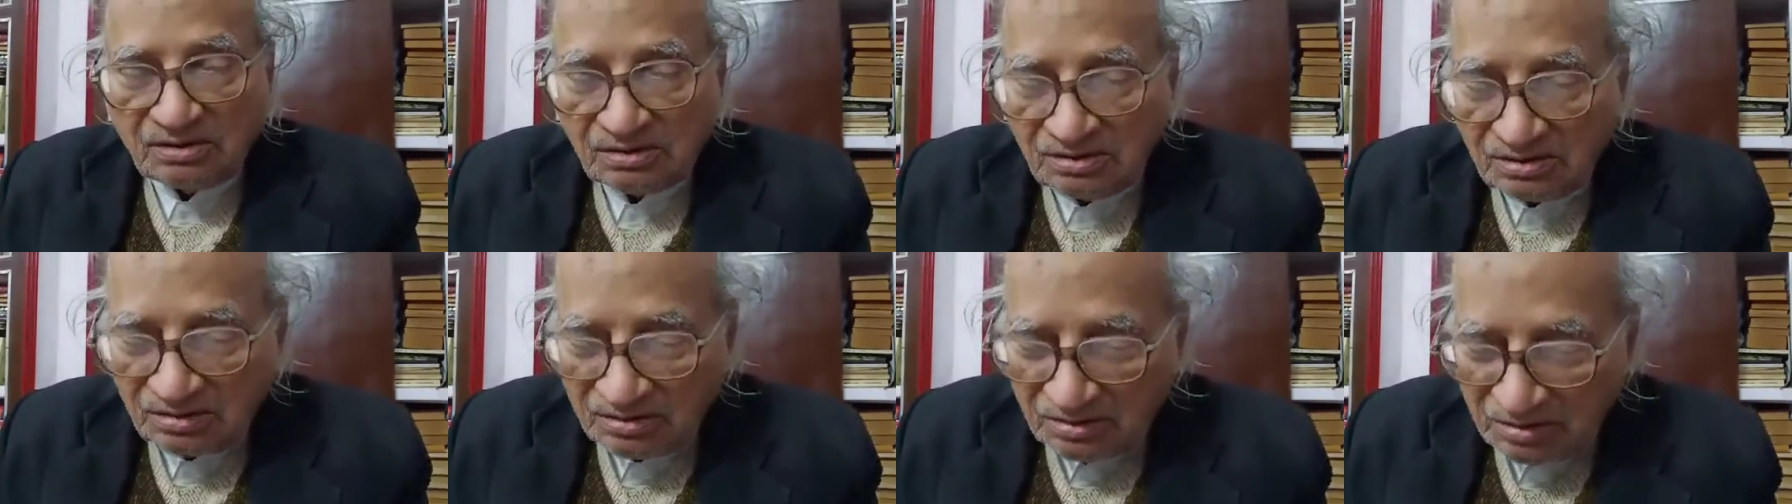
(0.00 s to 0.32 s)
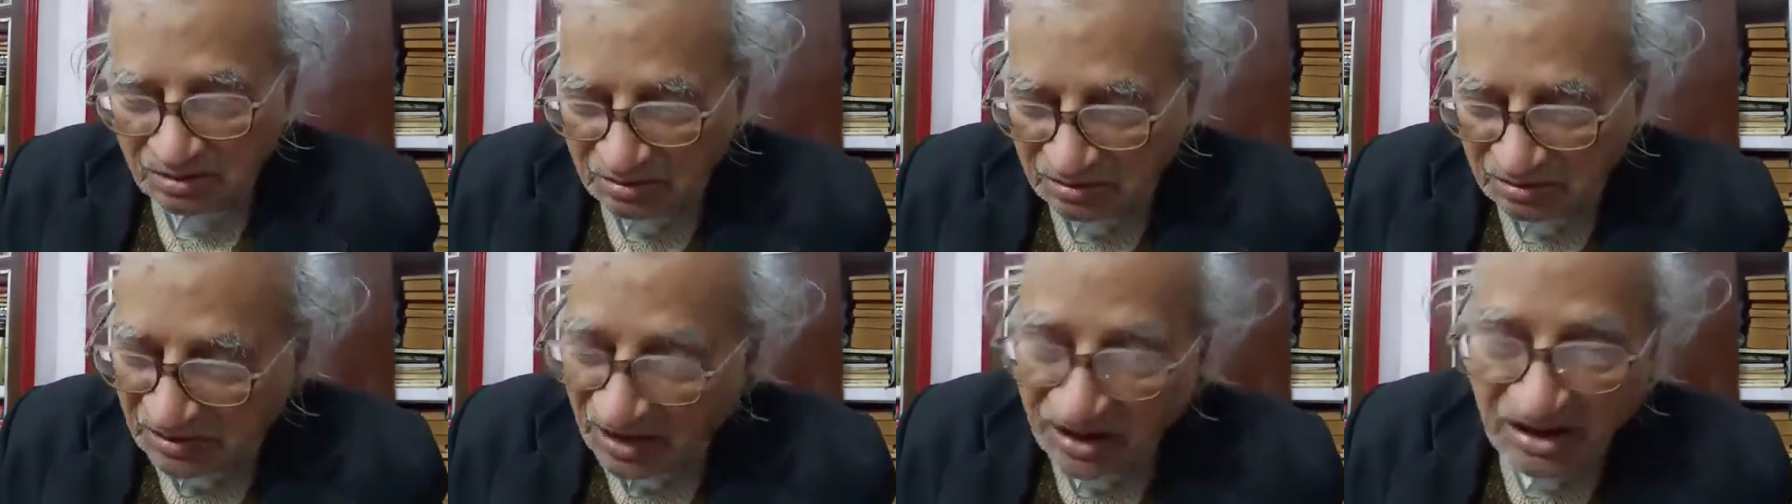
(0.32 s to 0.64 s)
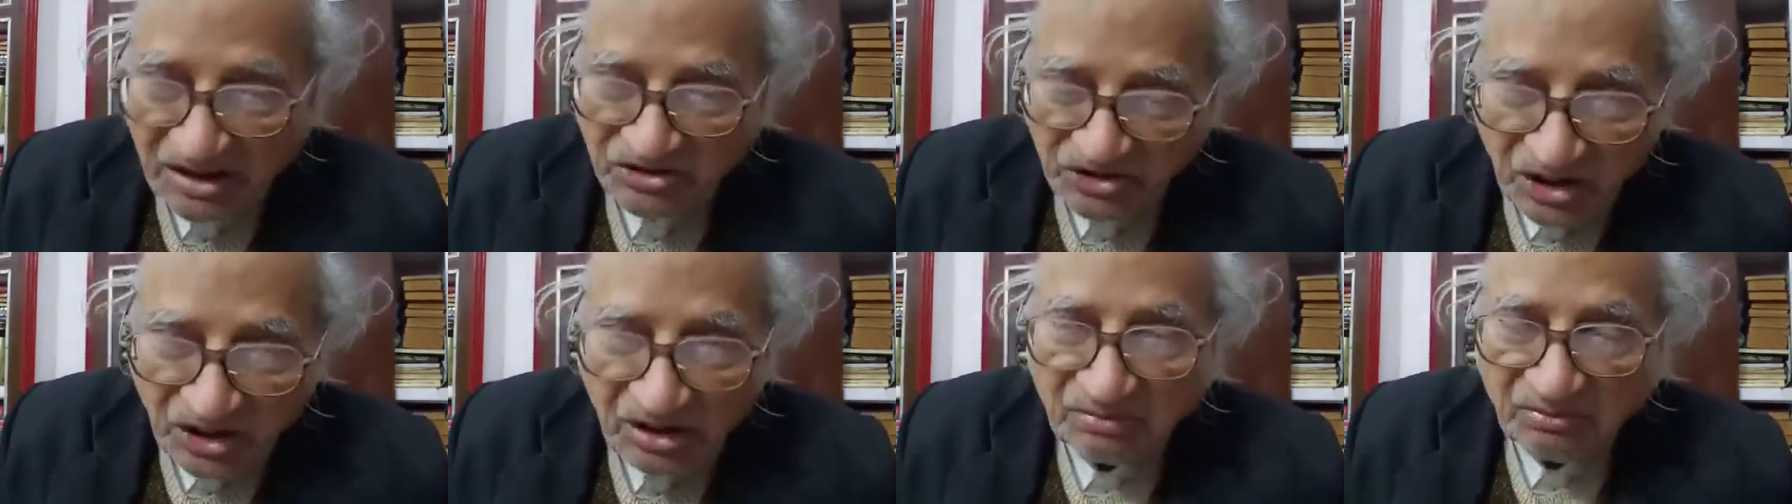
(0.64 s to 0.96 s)
a
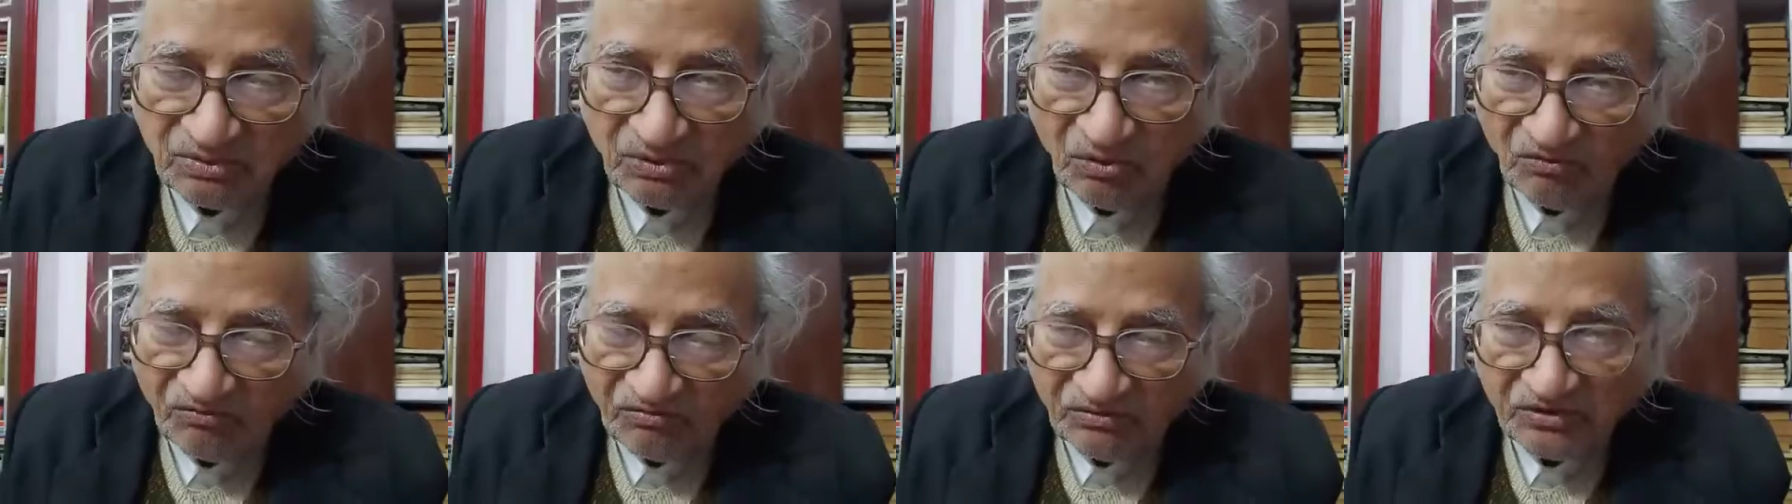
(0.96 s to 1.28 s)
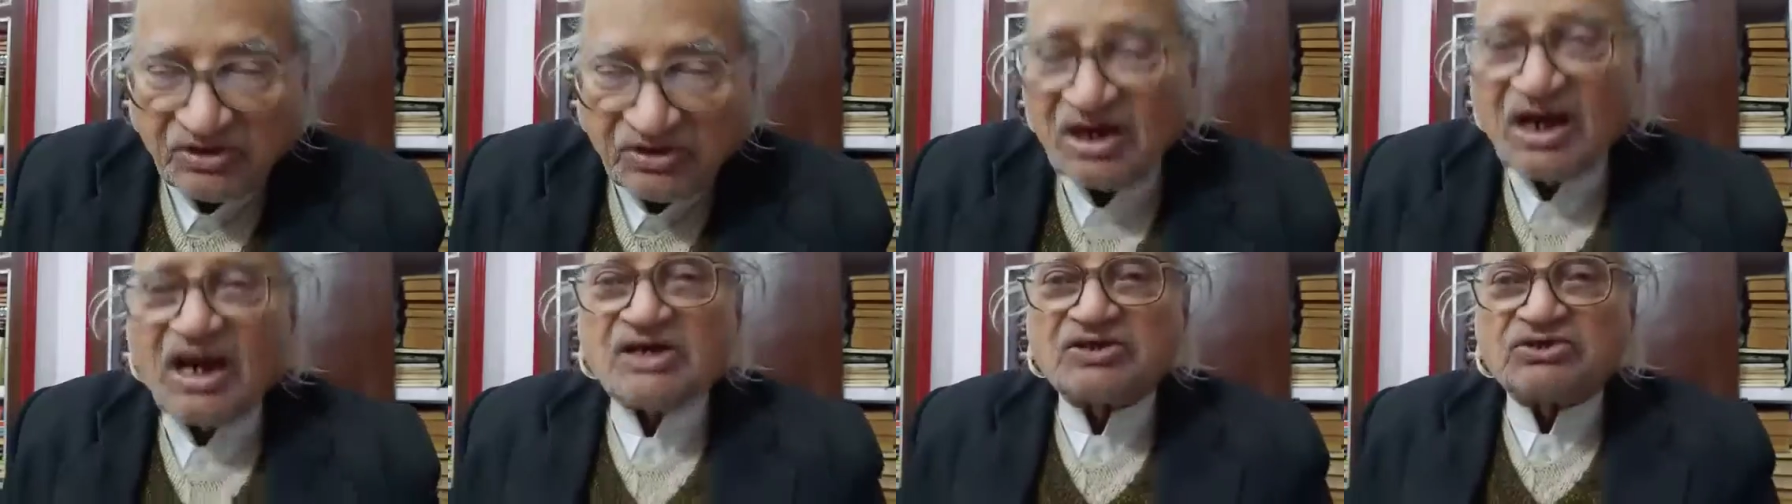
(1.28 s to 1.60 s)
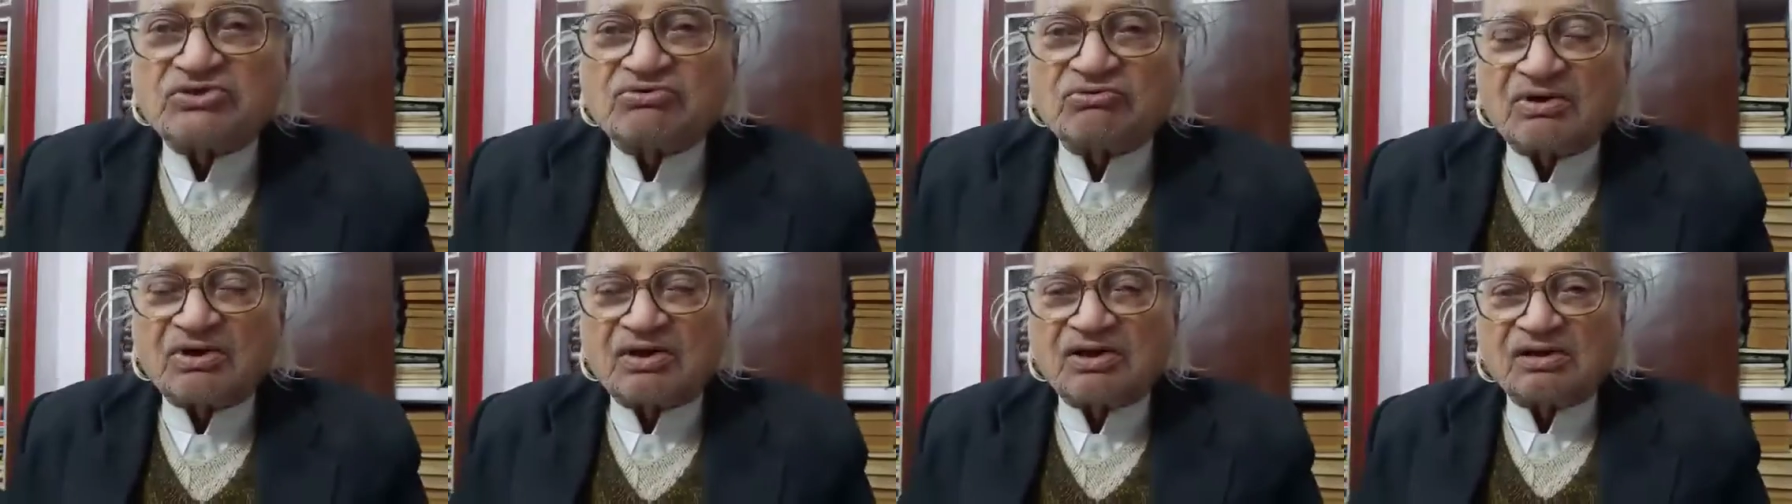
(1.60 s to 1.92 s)
great aim of
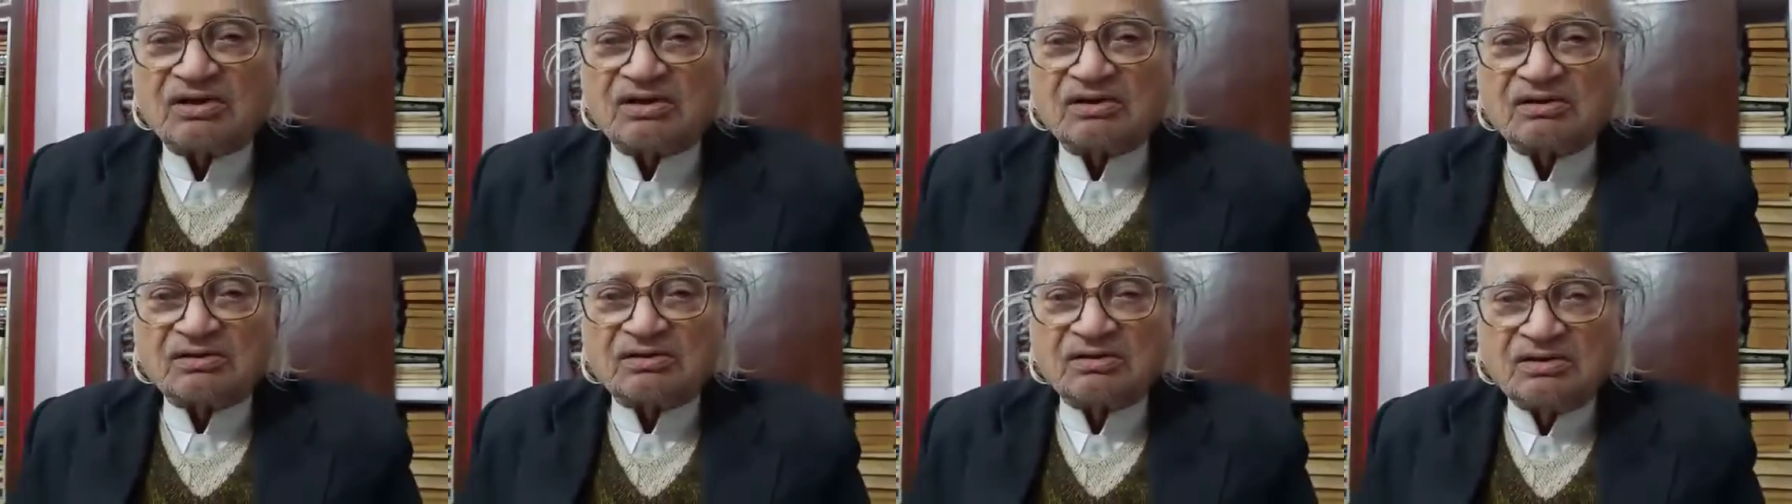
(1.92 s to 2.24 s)
intellectually